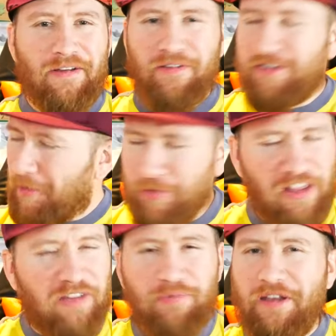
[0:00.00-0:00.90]
Something
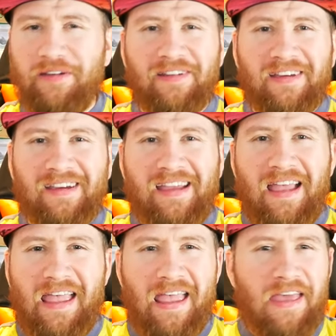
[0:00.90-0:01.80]
that's been
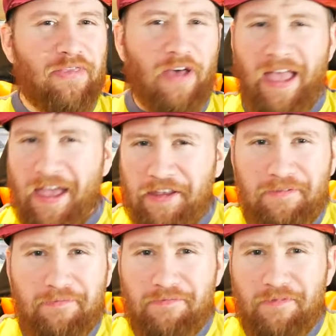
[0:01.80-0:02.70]
in the
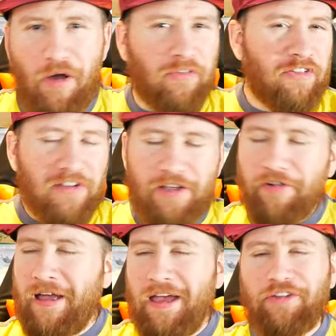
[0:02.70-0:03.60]
head of
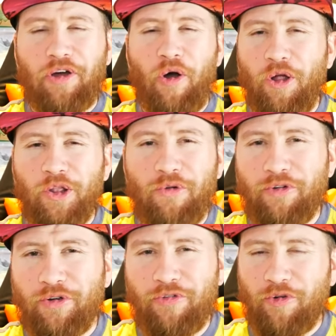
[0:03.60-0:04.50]
sneakerheads all
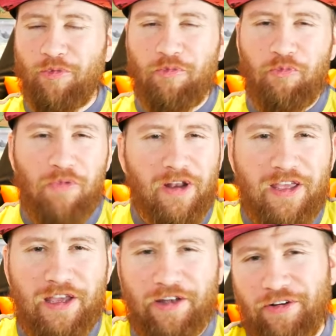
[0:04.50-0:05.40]
over for many
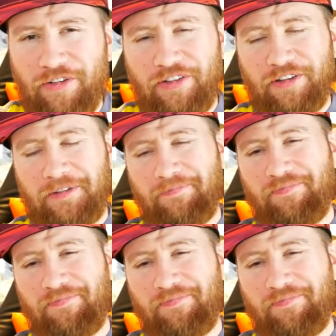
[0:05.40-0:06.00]
years.